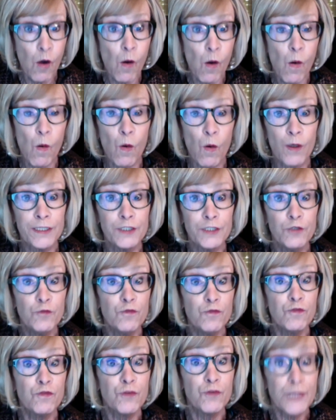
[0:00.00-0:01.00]
or you
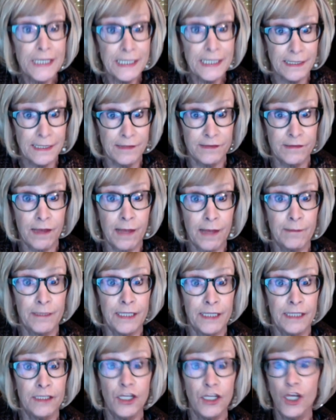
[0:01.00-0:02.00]
freeze. I
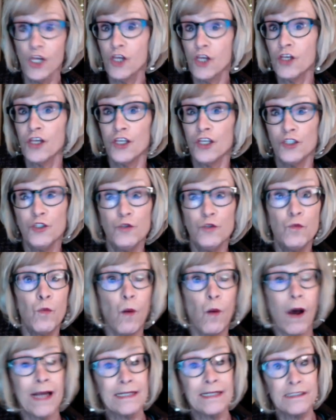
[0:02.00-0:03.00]
mean, you
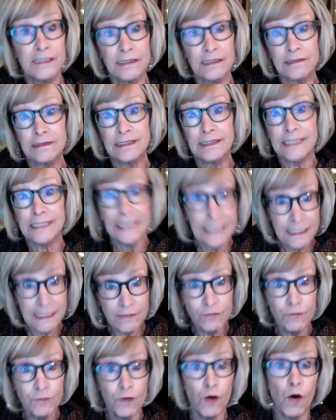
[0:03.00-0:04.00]
want to leave
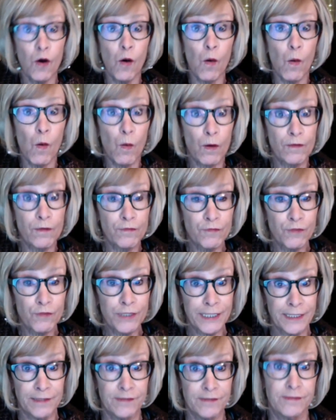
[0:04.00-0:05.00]
or
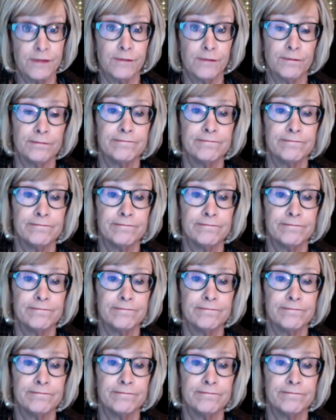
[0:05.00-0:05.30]
freeze.